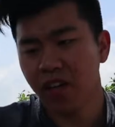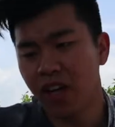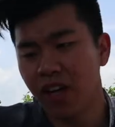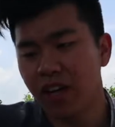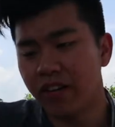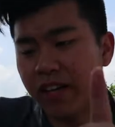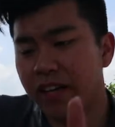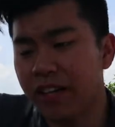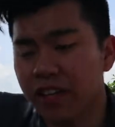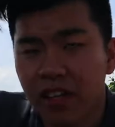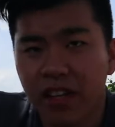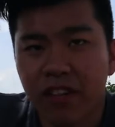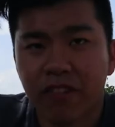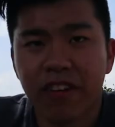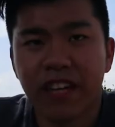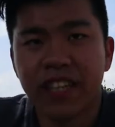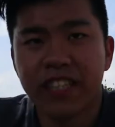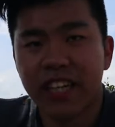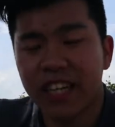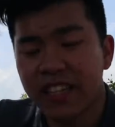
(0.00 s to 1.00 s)
All right,
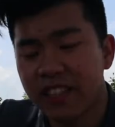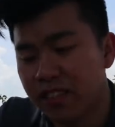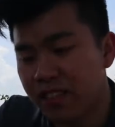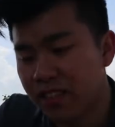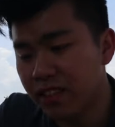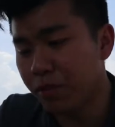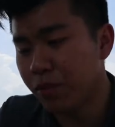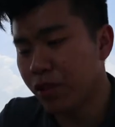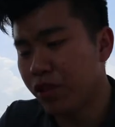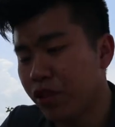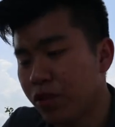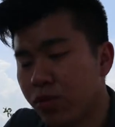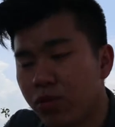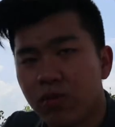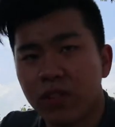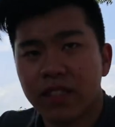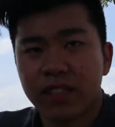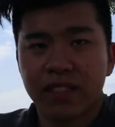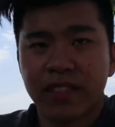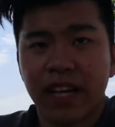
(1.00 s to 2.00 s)
Regice number
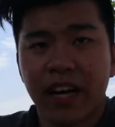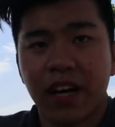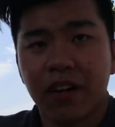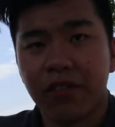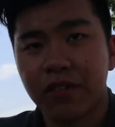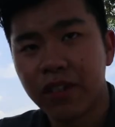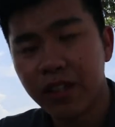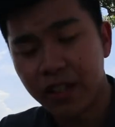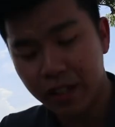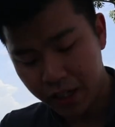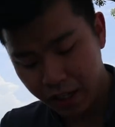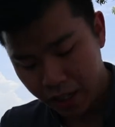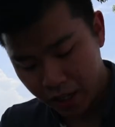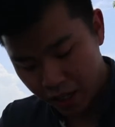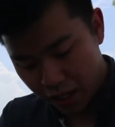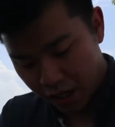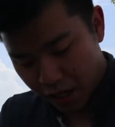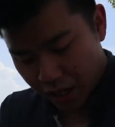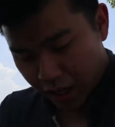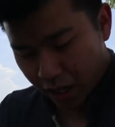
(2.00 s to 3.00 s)
two is down,
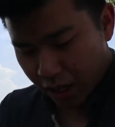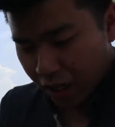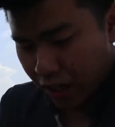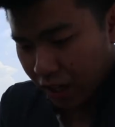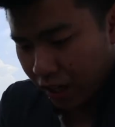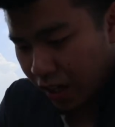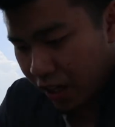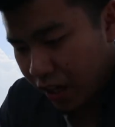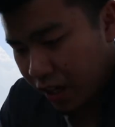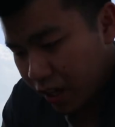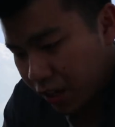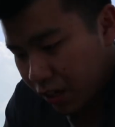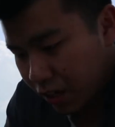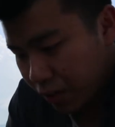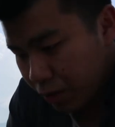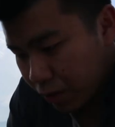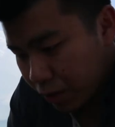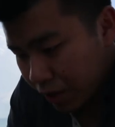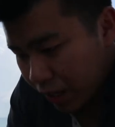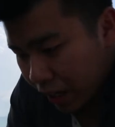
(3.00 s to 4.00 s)

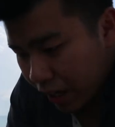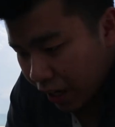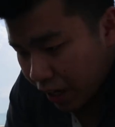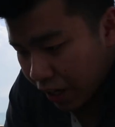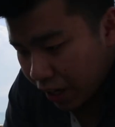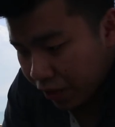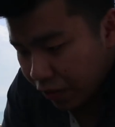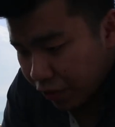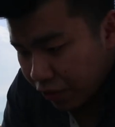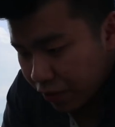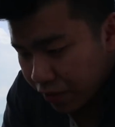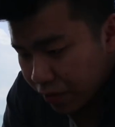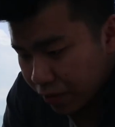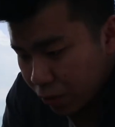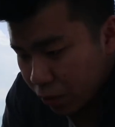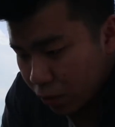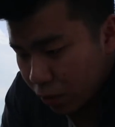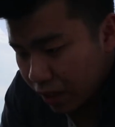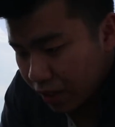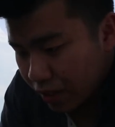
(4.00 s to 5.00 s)
and we have
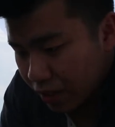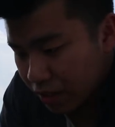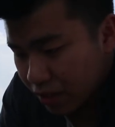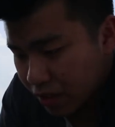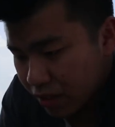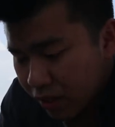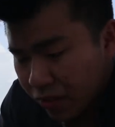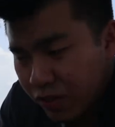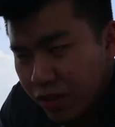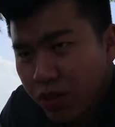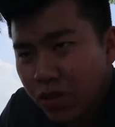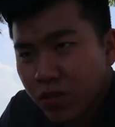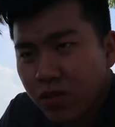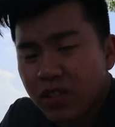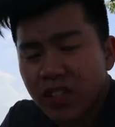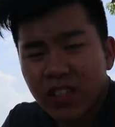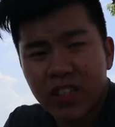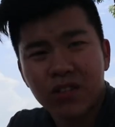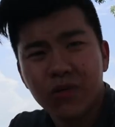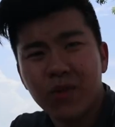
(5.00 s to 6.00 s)

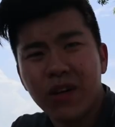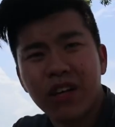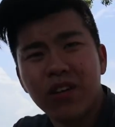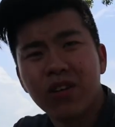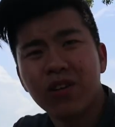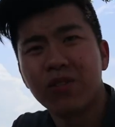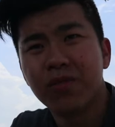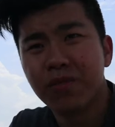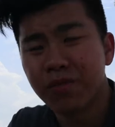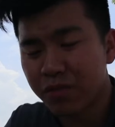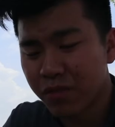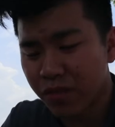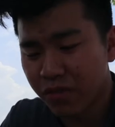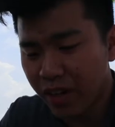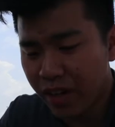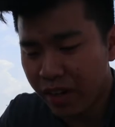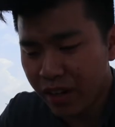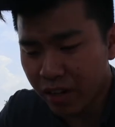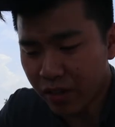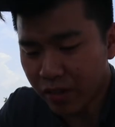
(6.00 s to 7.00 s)
1726, quite low,
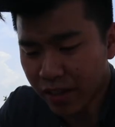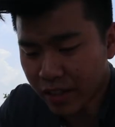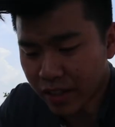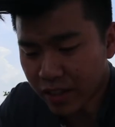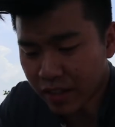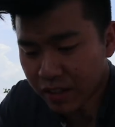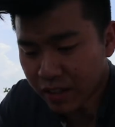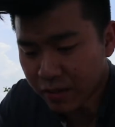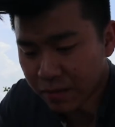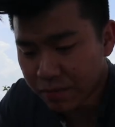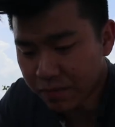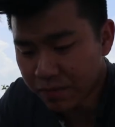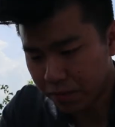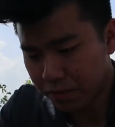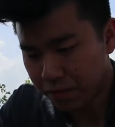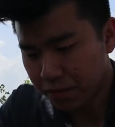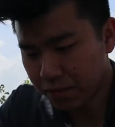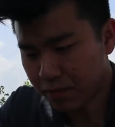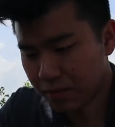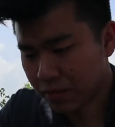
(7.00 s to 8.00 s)
very low actually.
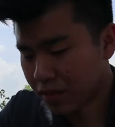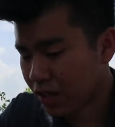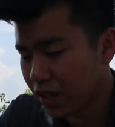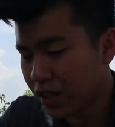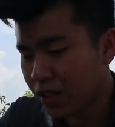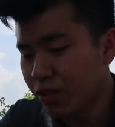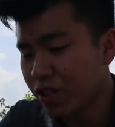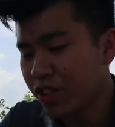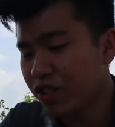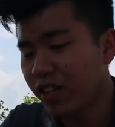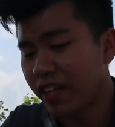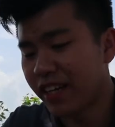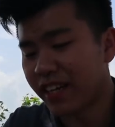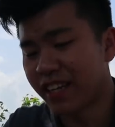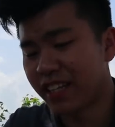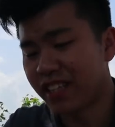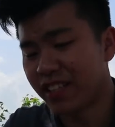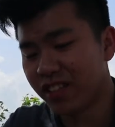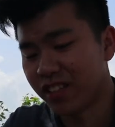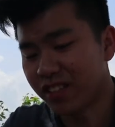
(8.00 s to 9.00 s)
You want to try to
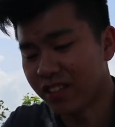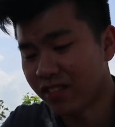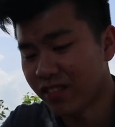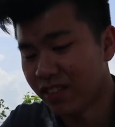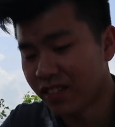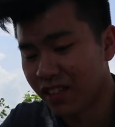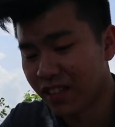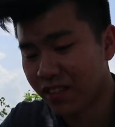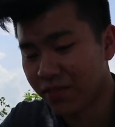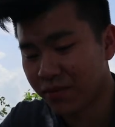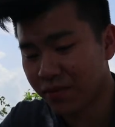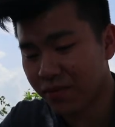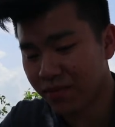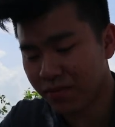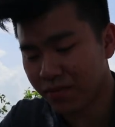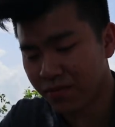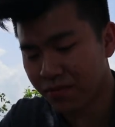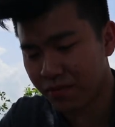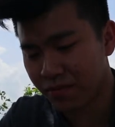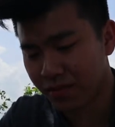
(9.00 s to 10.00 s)
catch it yourself this time?
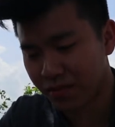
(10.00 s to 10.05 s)
Yep.